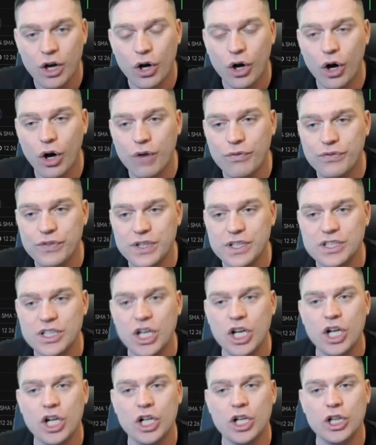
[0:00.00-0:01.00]
of this
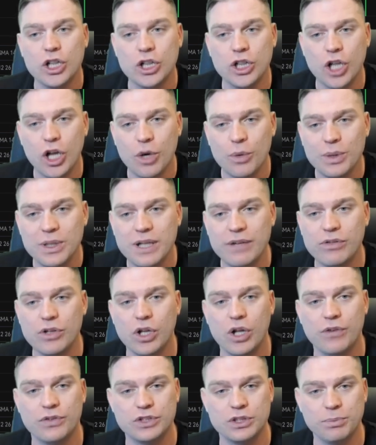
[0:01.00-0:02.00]
lower level
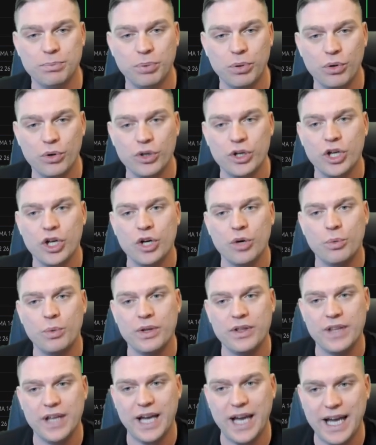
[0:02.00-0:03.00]
of support
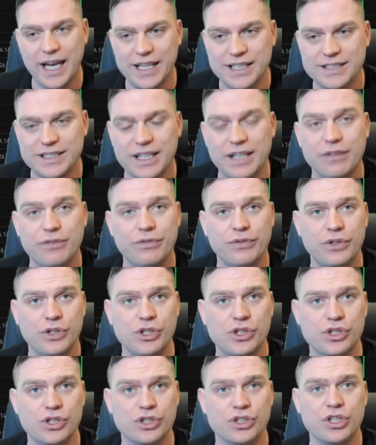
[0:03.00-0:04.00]
with Ace and
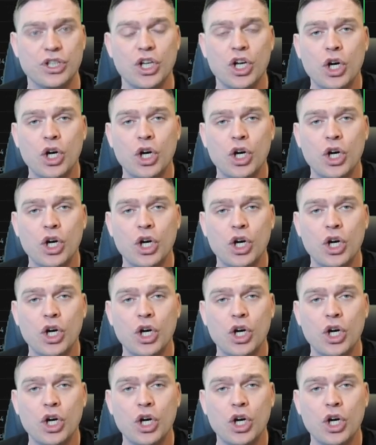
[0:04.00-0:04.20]
Fusionist,